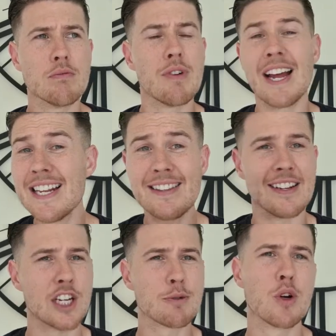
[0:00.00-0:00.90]
anything,
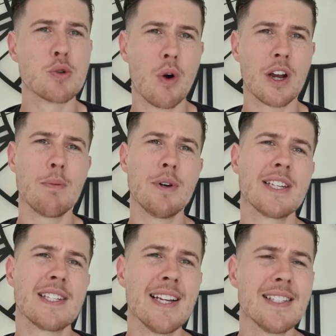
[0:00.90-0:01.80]
I suppose, working with
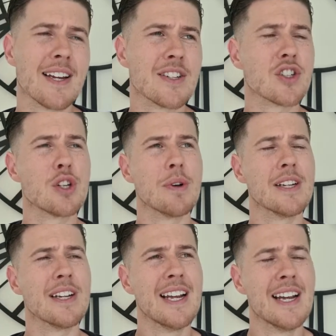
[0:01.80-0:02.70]
estate agents, doing